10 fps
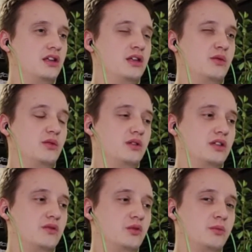It,
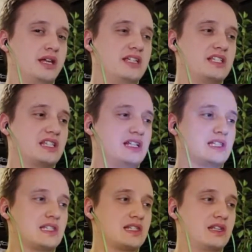it would make
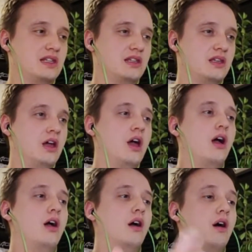sense. What
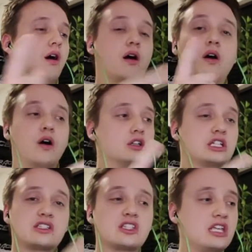is it you think Oh,
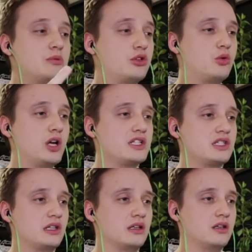that's the same
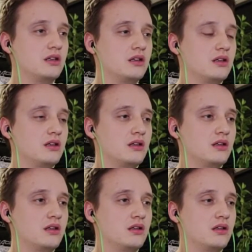question. Who do you
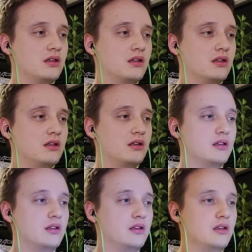think the real enemy
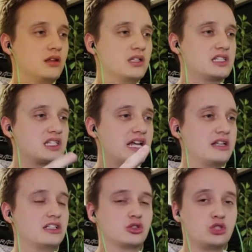is here?
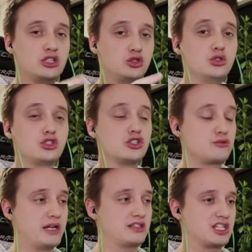Exactly, so they do
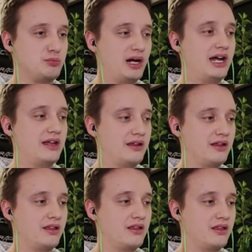suspect a spy.
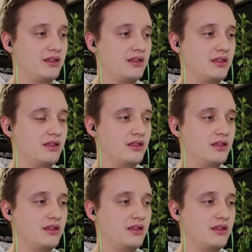Of course.